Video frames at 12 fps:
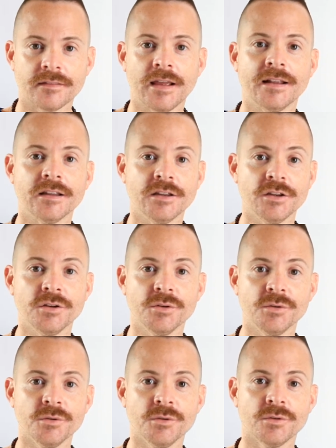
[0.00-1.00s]
that
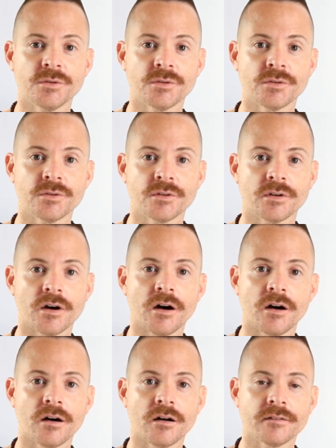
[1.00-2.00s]
you
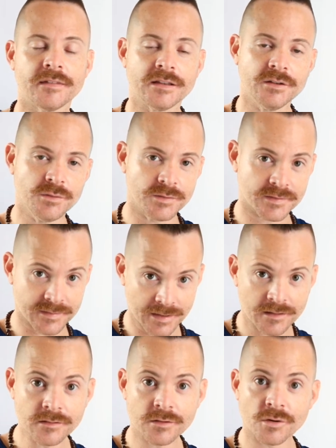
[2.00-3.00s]

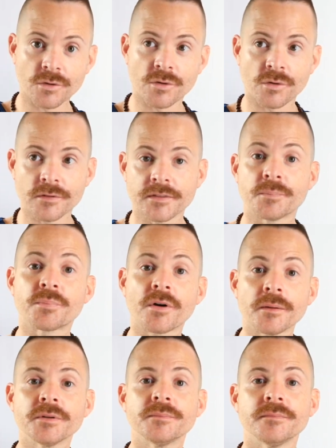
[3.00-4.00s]
sell, or the
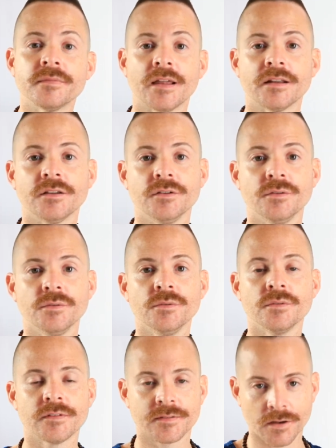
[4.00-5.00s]
problem that you
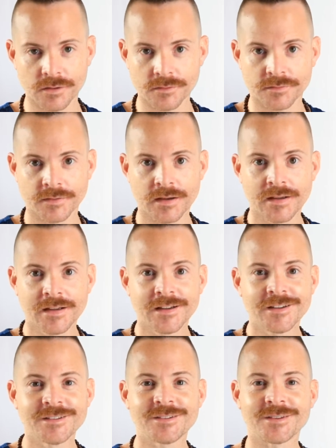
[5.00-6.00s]
solve.
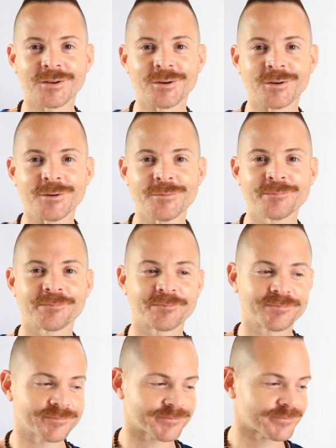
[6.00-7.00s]
So,
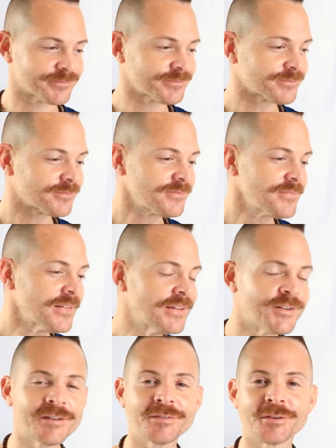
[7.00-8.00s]

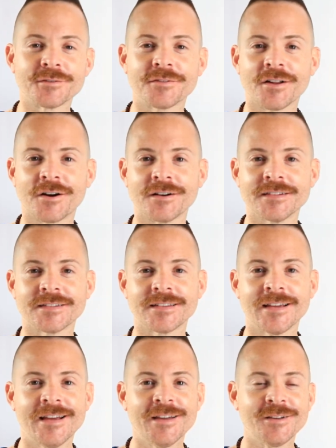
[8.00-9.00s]
you know, if you're a florist,
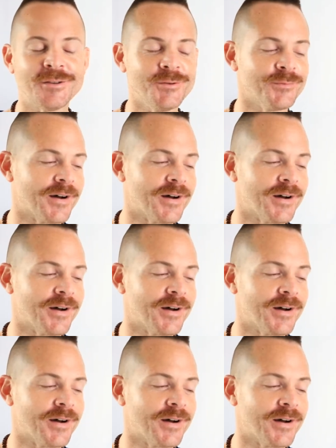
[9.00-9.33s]
you